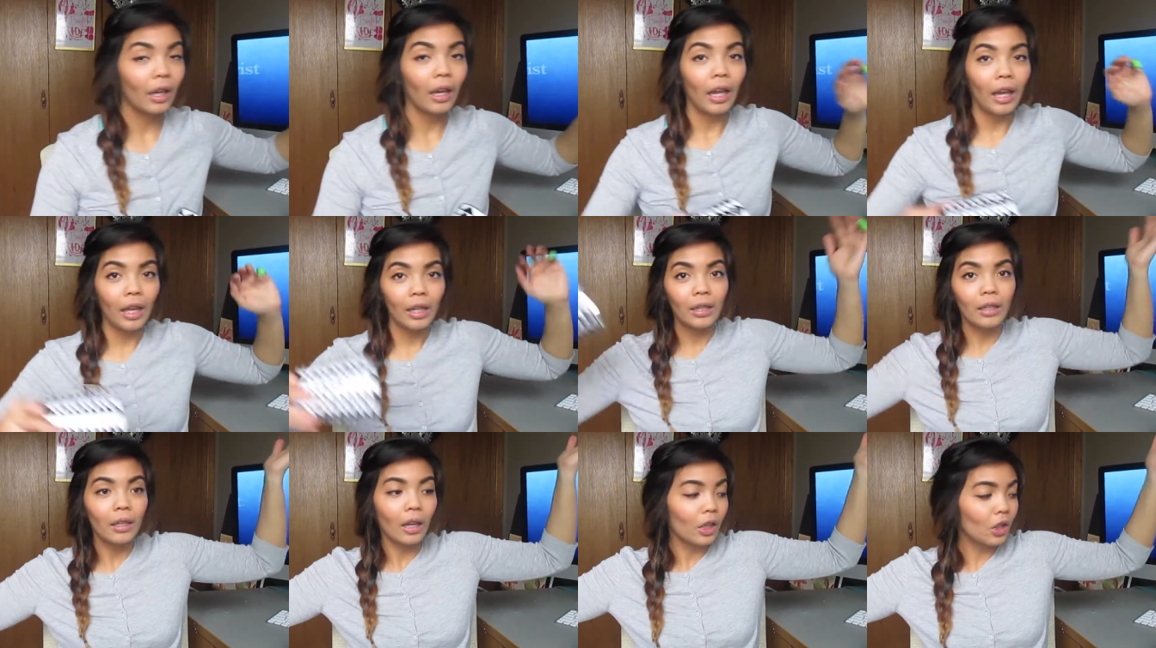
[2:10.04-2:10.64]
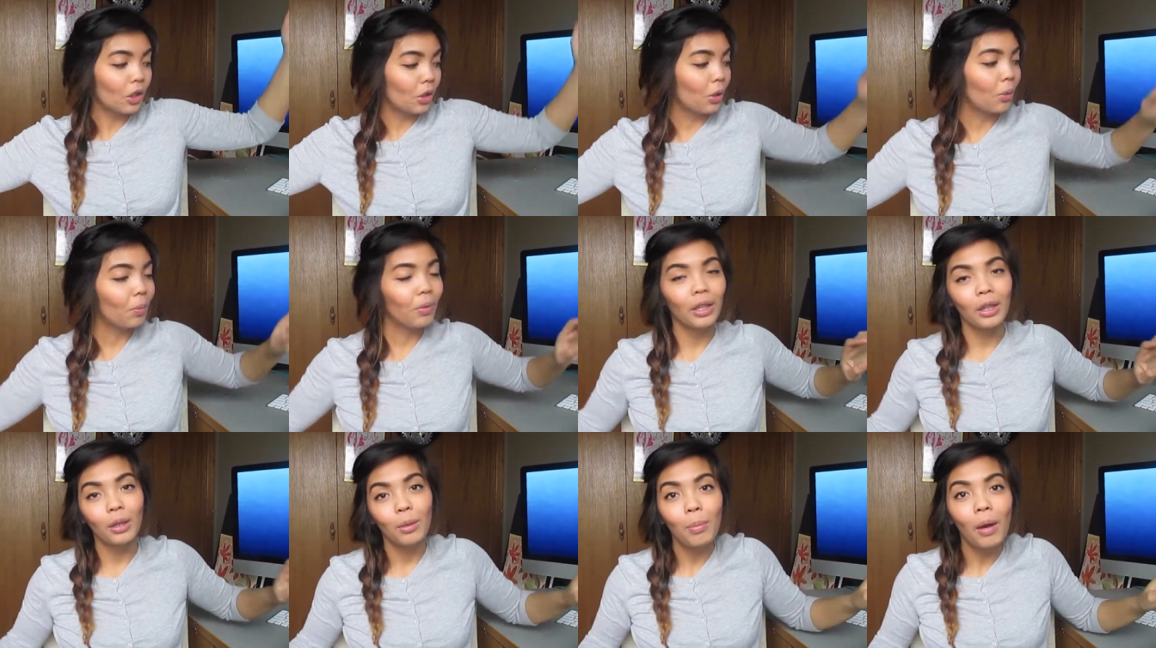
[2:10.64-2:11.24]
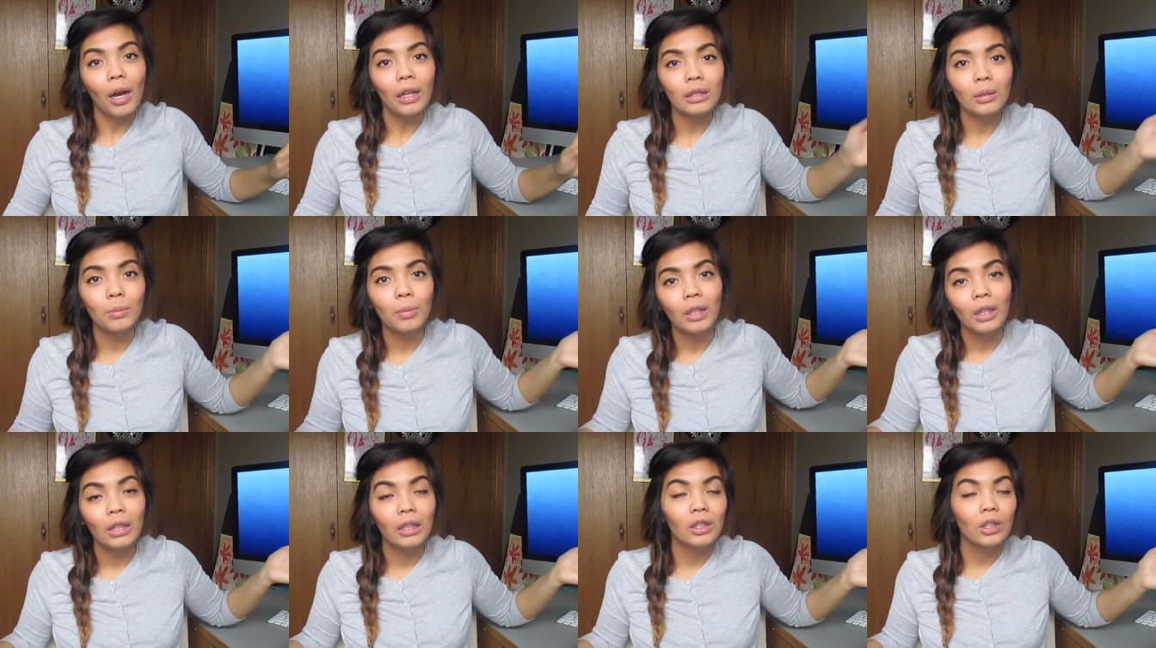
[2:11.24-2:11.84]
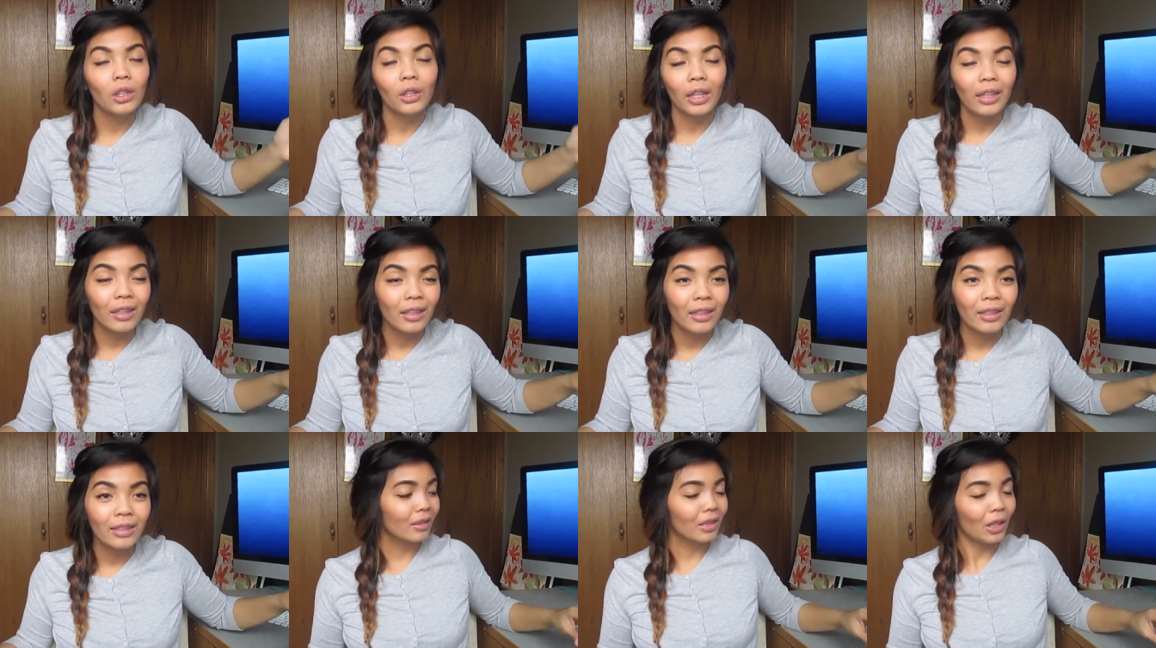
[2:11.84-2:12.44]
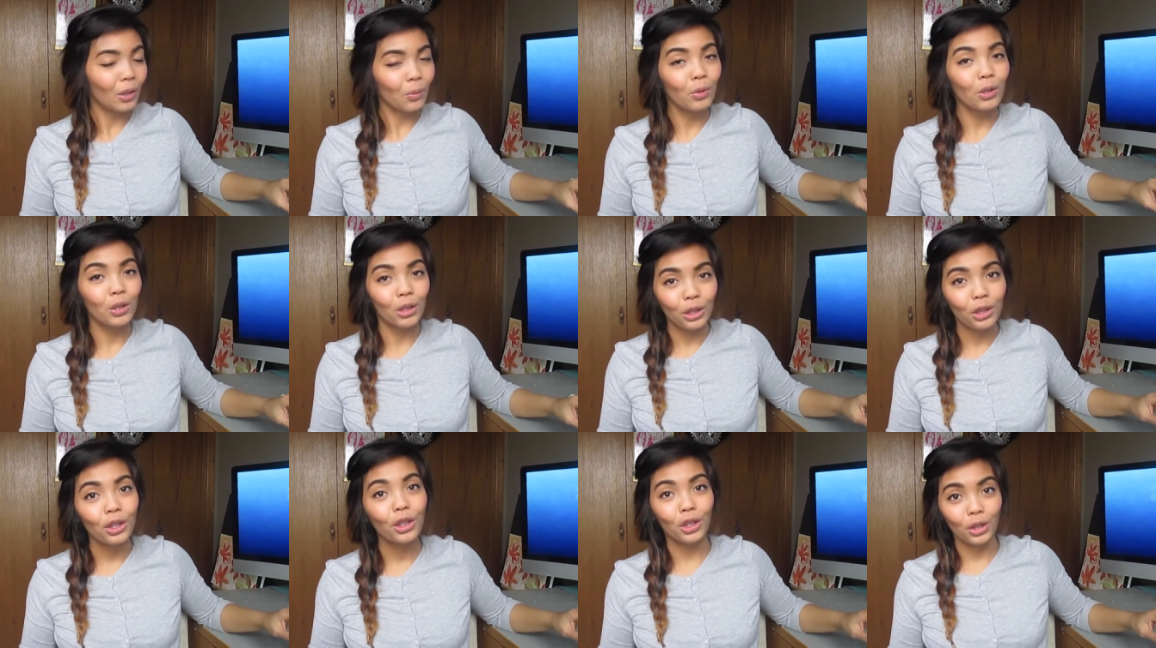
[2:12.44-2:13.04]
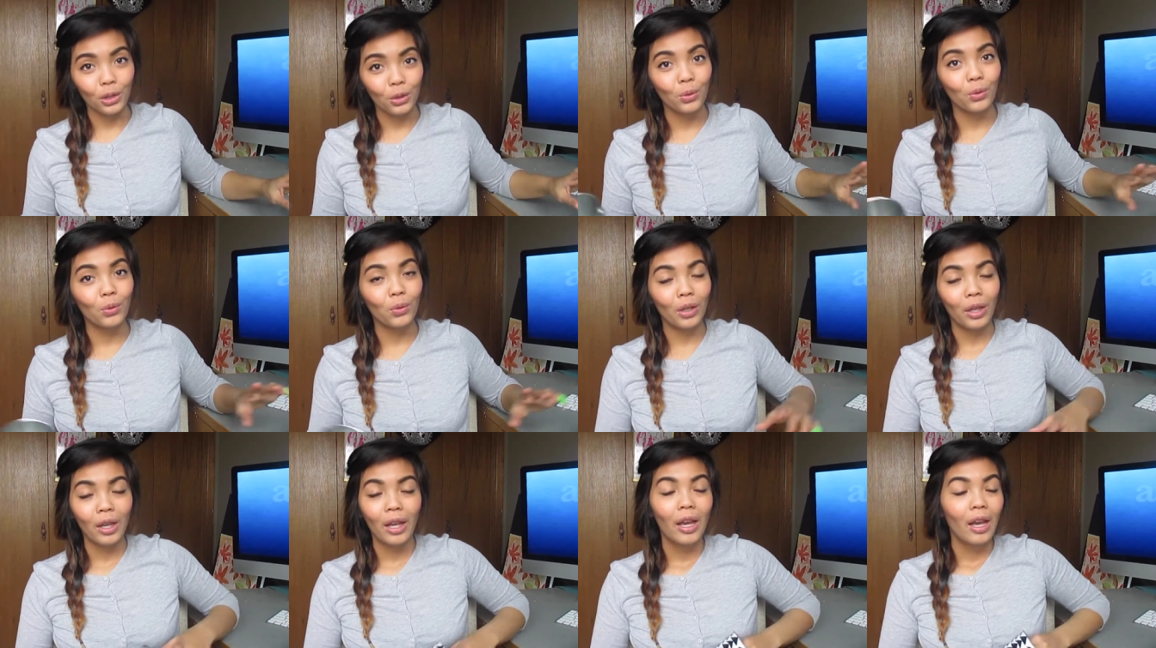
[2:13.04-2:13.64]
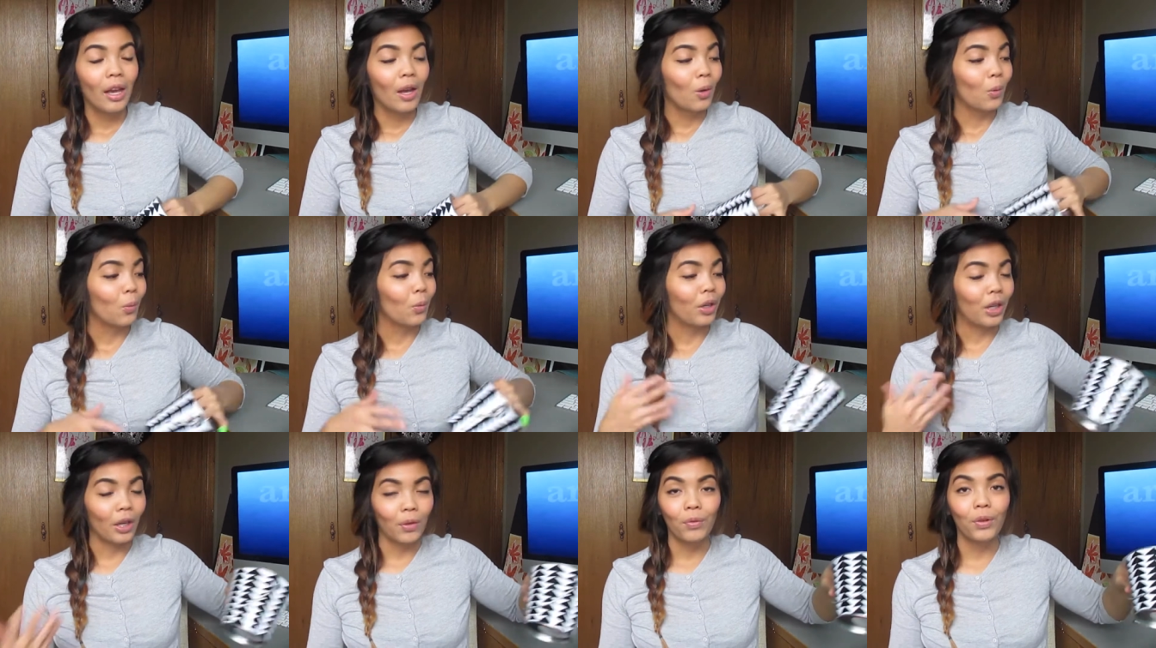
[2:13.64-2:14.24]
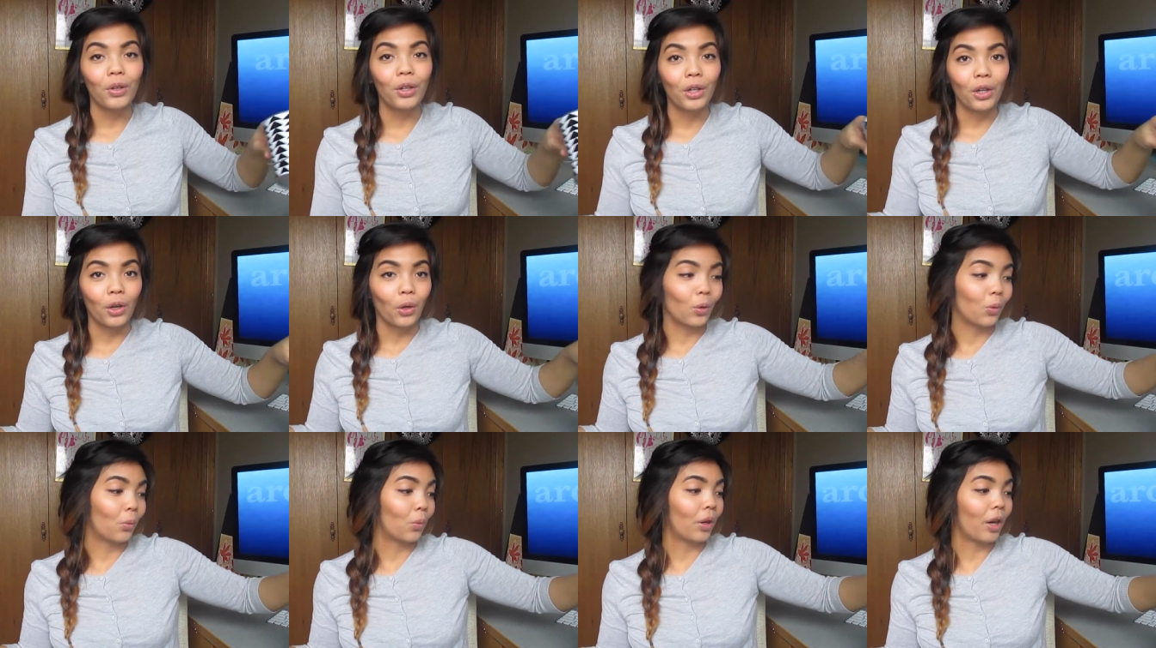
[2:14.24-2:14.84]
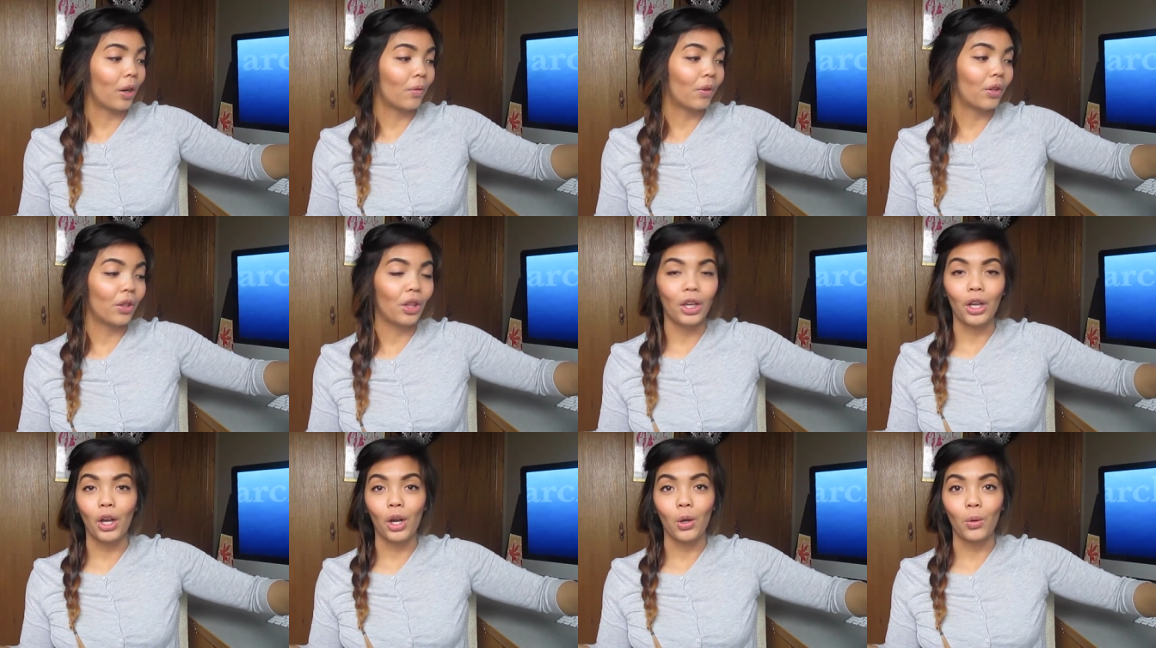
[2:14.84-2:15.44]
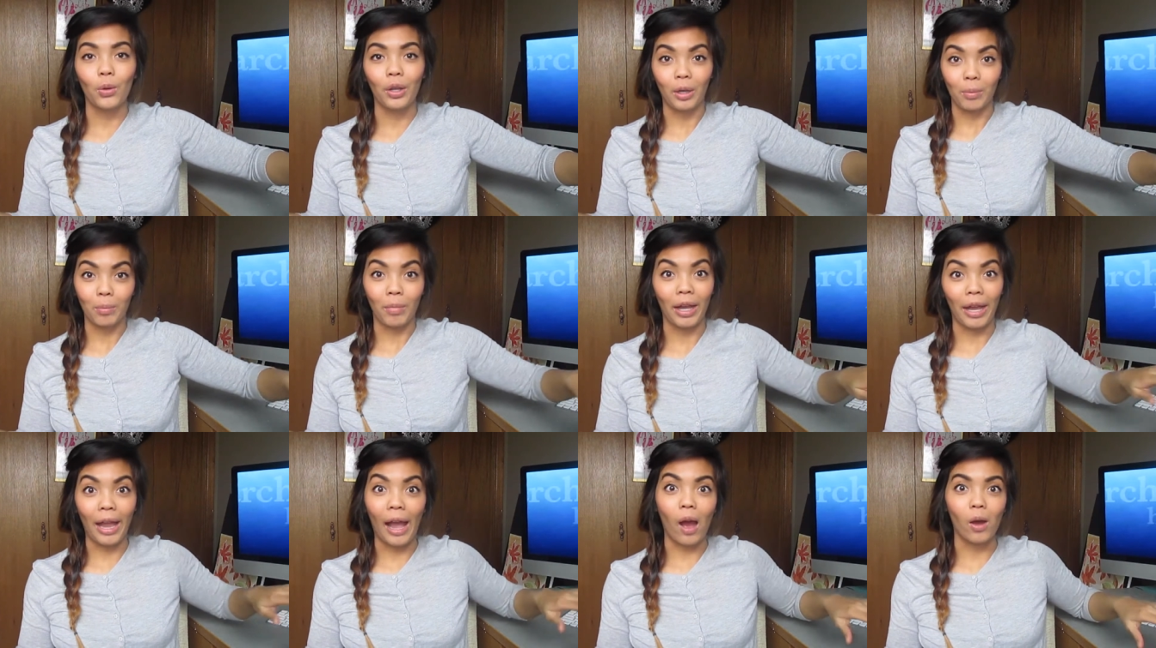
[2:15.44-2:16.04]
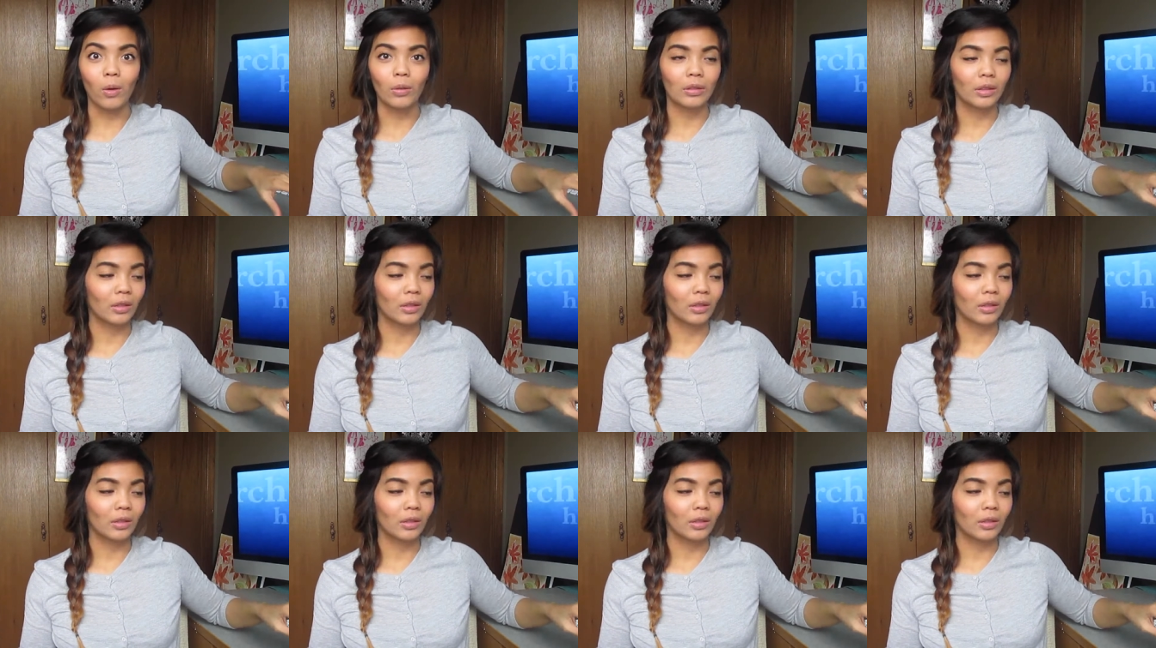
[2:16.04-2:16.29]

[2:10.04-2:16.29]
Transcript: and you know what the possibilities are endless they will look cute whenever or wherever they go in my house.